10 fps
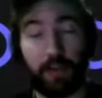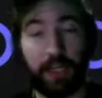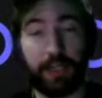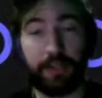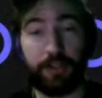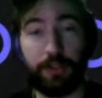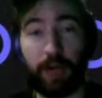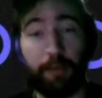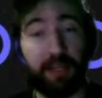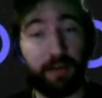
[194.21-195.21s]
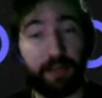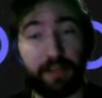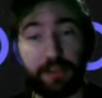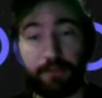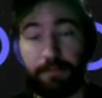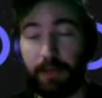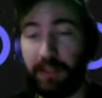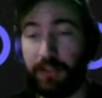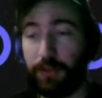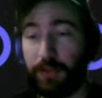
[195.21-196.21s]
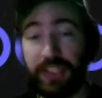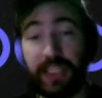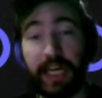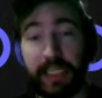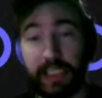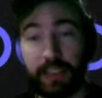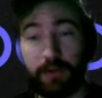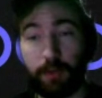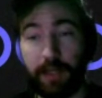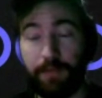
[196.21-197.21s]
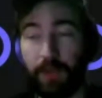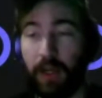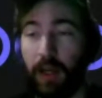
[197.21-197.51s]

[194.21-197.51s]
like to IPFS, maybe to a CID, right?